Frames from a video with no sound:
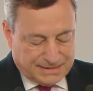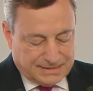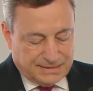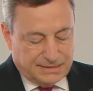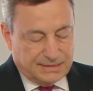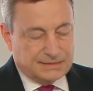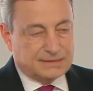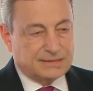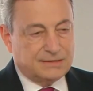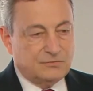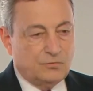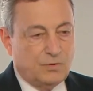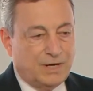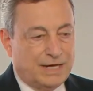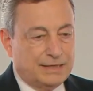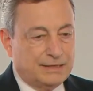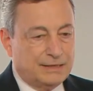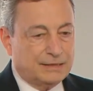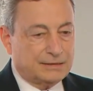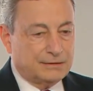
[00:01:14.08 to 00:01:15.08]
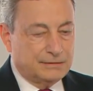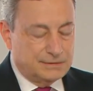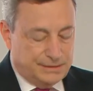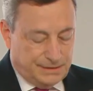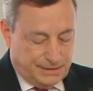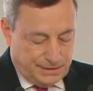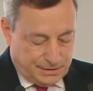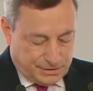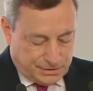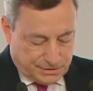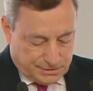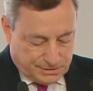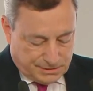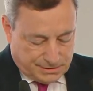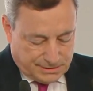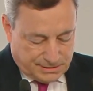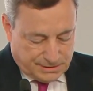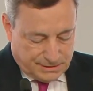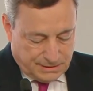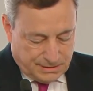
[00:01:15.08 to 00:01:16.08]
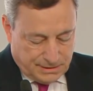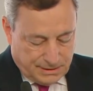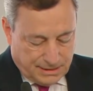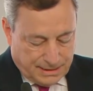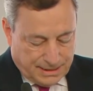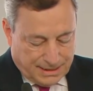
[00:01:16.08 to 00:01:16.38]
Uncertain weather conditions